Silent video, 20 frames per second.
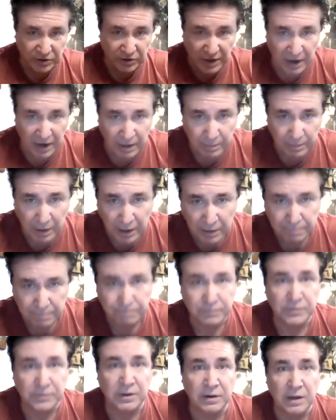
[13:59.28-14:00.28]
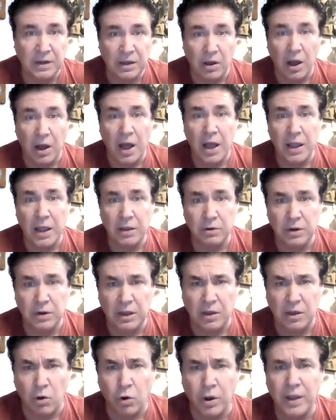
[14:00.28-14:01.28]
his name, huh? To
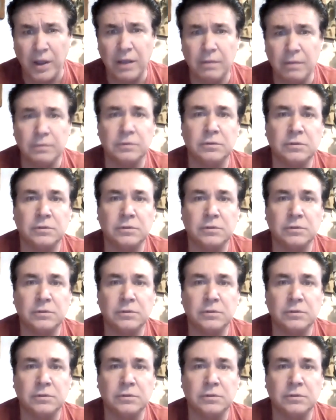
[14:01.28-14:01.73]
Nikoi.